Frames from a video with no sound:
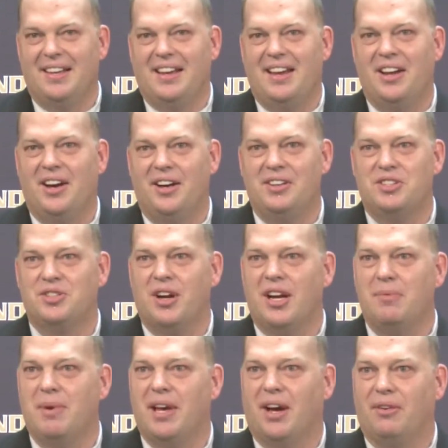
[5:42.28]
he's trying
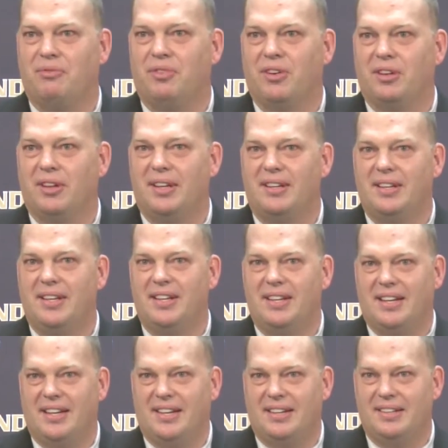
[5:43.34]
to be helpful, and
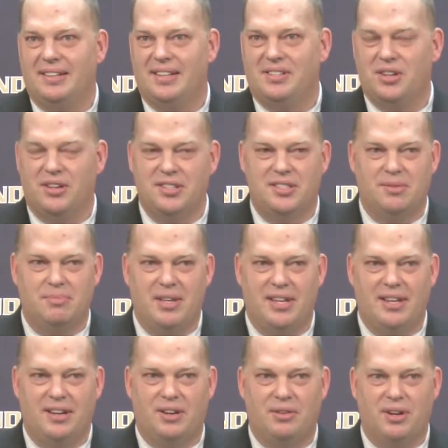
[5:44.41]
he turns to
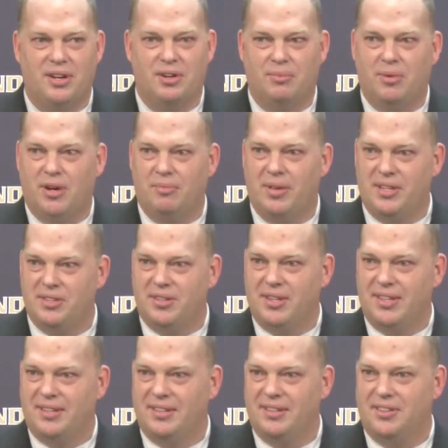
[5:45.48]
me at a critical moment
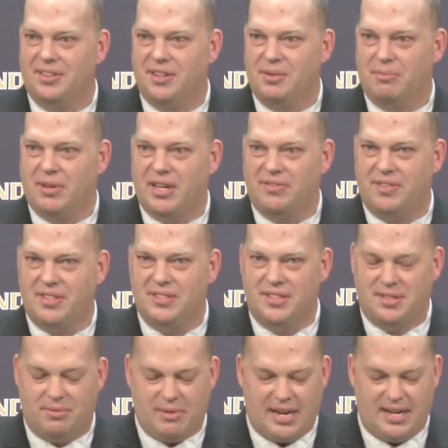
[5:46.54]
during breakfast
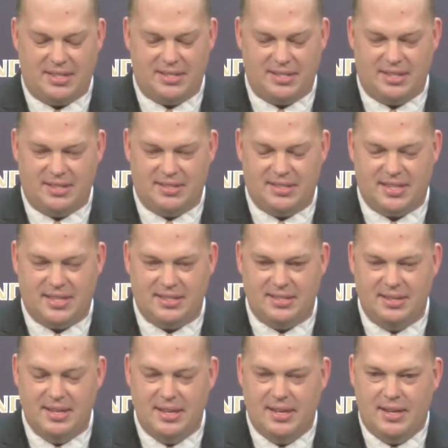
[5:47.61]
at the Radisson and says,
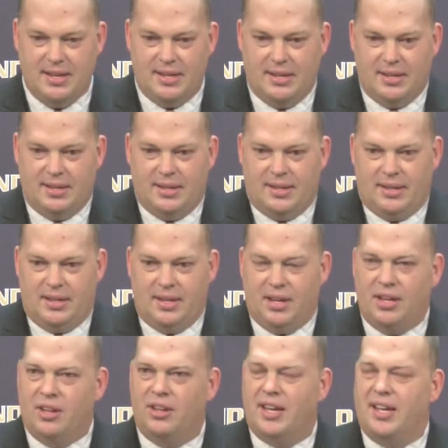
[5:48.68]
you
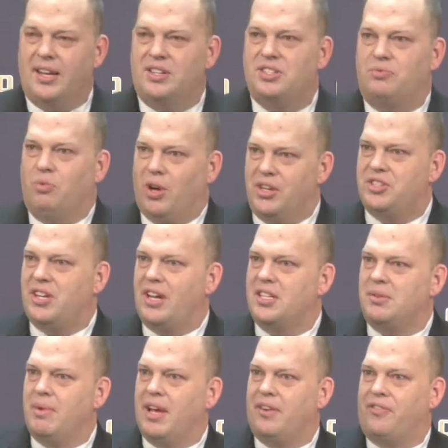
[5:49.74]
only get one
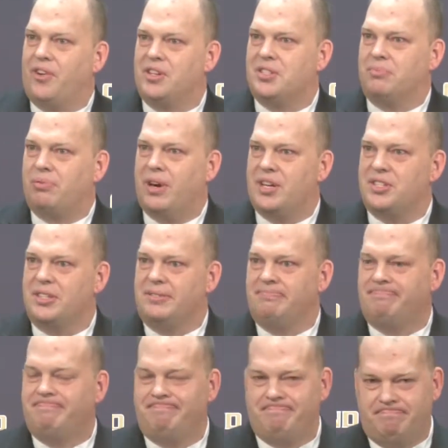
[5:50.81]
chance to make a first impression.
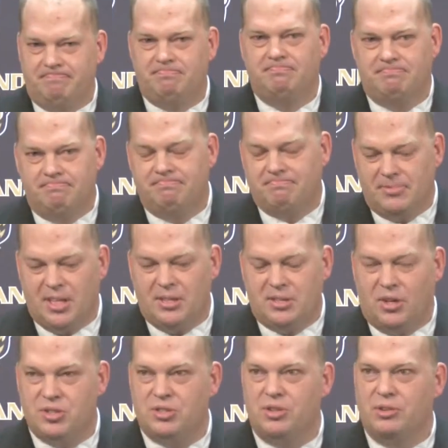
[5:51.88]

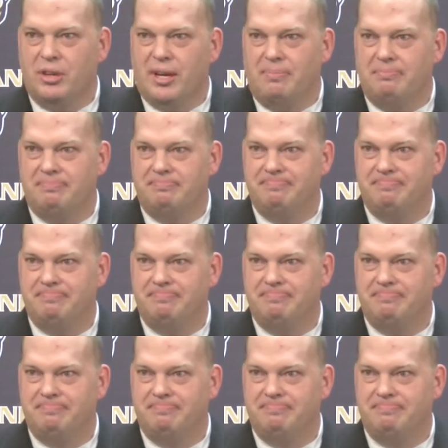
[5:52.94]
Don't screw it up.